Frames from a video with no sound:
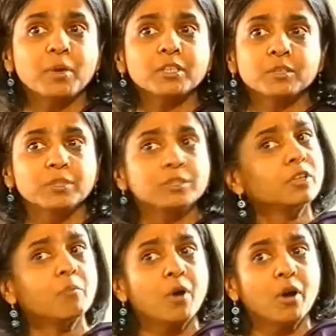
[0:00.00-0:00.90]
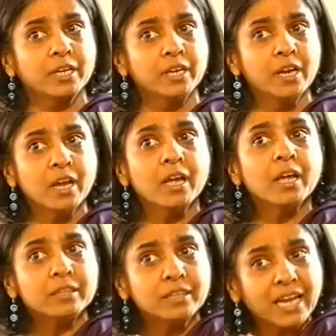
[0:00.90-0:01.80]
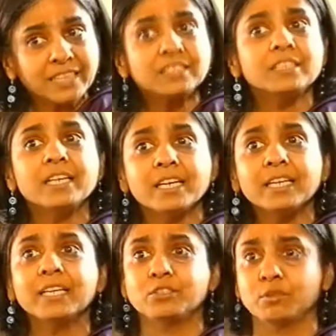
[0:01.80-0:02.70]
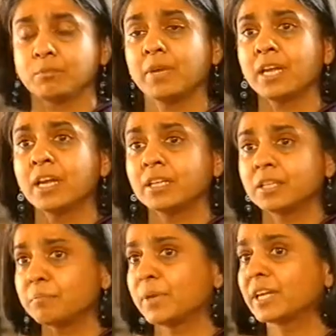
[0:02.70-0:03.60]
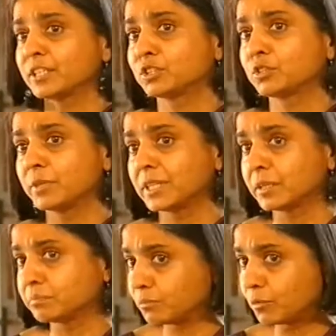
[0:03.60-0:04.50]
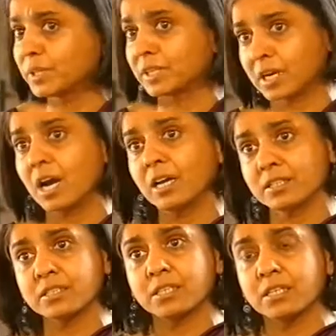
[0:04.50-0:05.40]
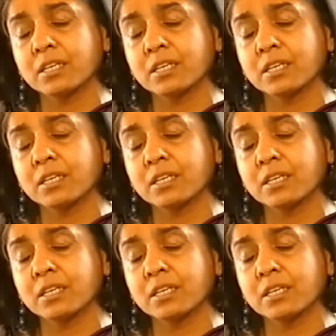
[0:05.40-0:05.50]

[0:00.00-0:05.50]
things possible to your body, that's really, to me, the big issue with the cars.